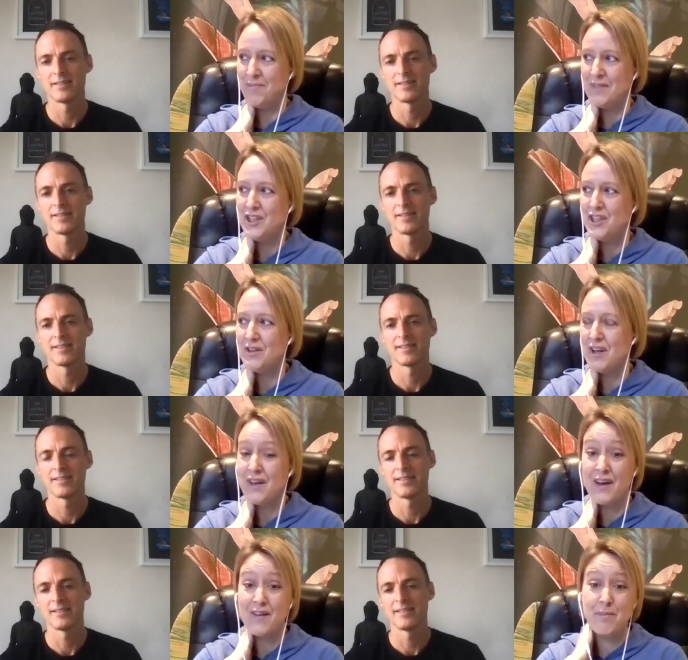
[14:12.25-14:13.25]
Speaker 1: you do lie
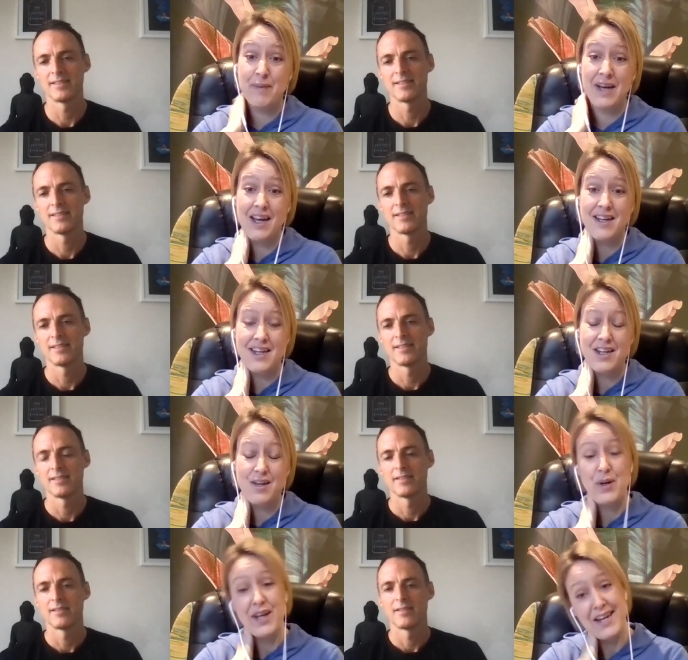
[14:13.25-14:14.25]
there in bed and you
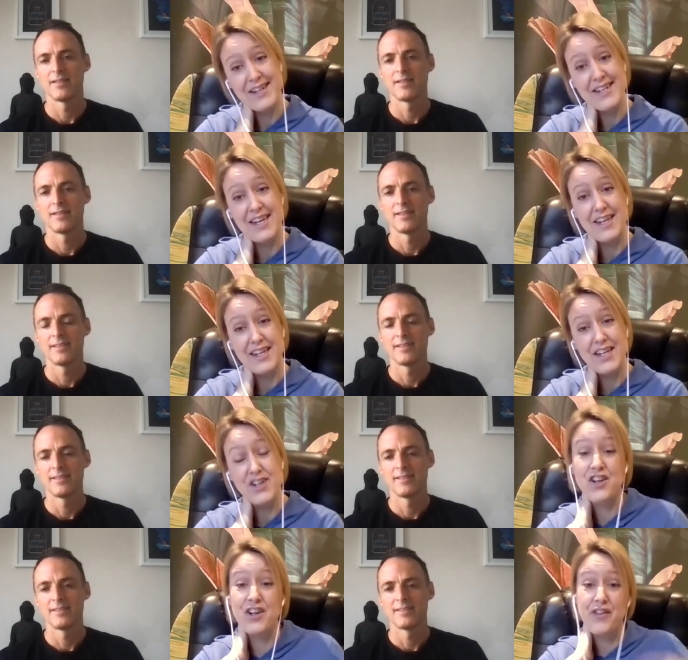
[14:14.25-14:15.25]
put your head down and you
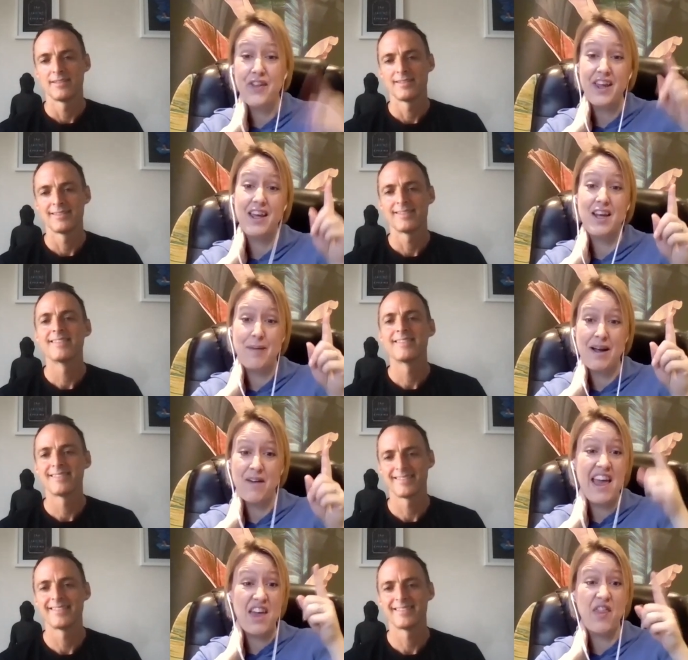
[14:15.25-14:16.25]
start thinking about
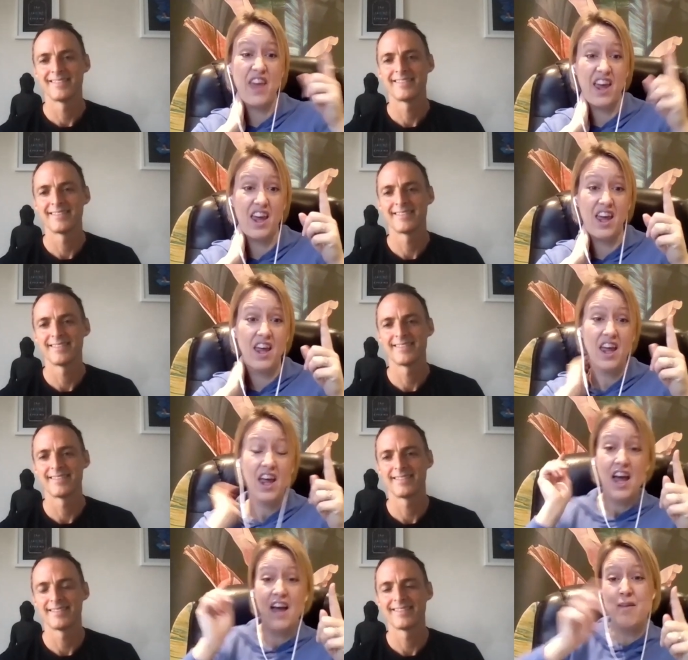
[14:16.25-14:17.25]
a thing,
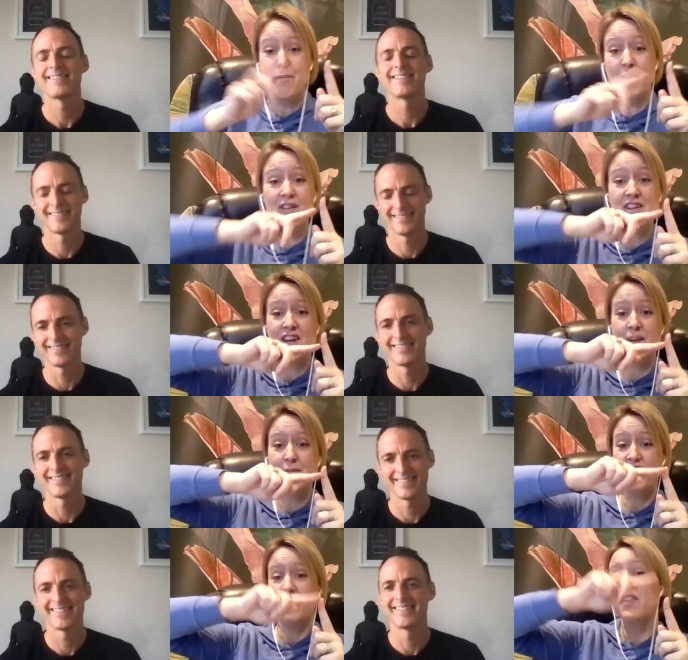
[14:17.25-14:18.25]
and then by mm-hmm. the time it's
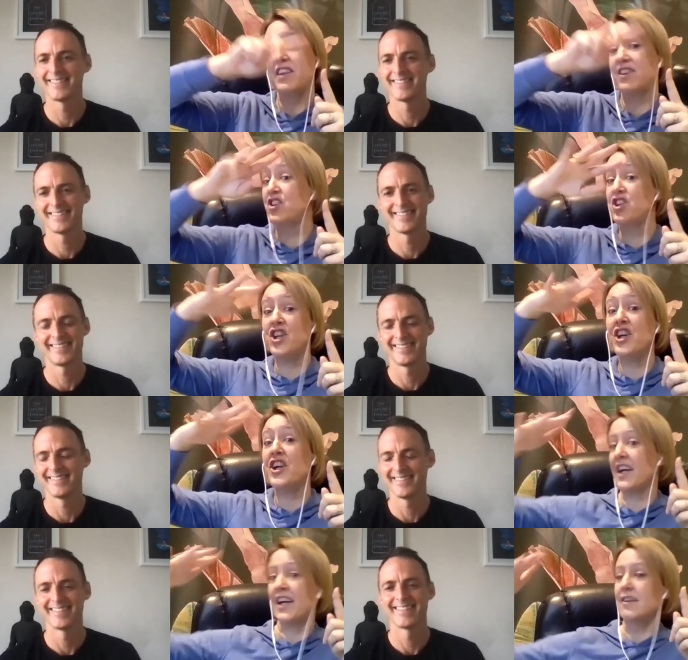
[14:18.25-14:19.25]
done this
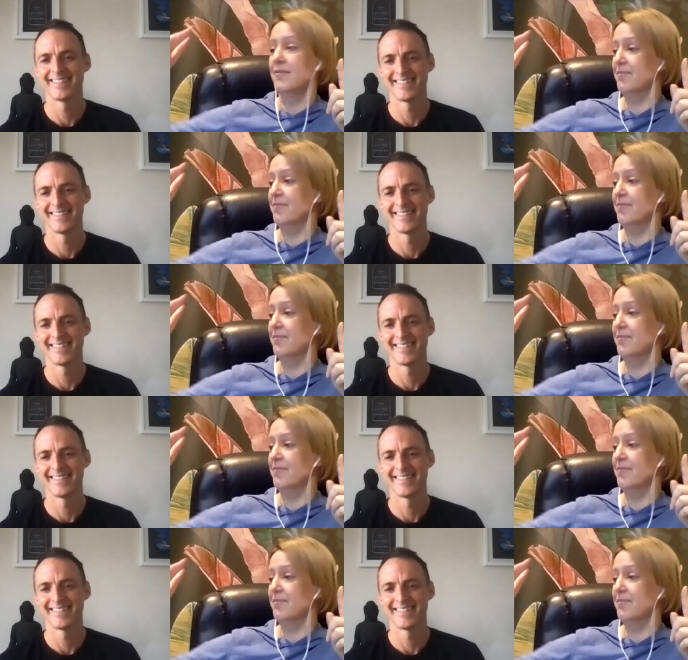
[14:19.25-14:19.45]
journey,